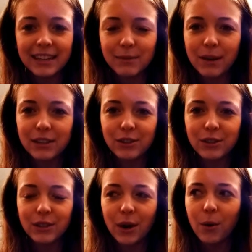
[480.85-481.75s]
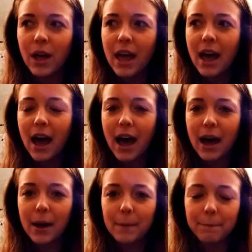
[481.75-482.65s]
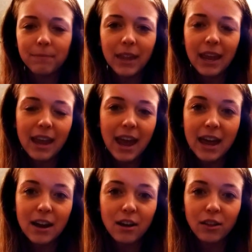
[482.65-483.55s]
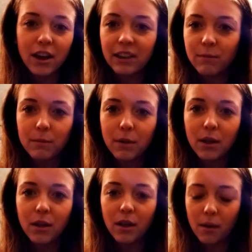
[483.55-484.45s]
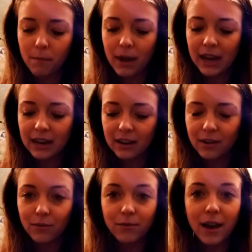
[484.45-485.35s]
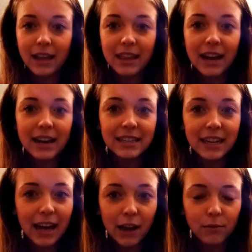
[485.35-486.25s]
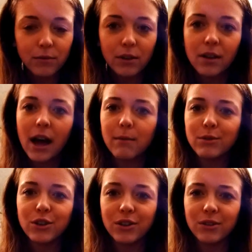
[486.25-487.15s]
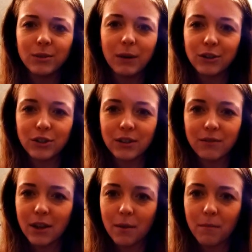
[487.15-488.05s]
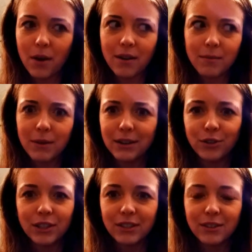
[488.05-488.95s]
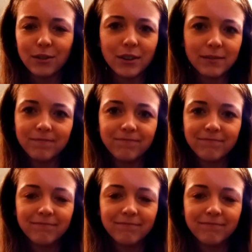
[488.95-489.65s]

6 months or so, and a lot of people might find that idea helpful. I'm sure there's pictures of them on Pinterest or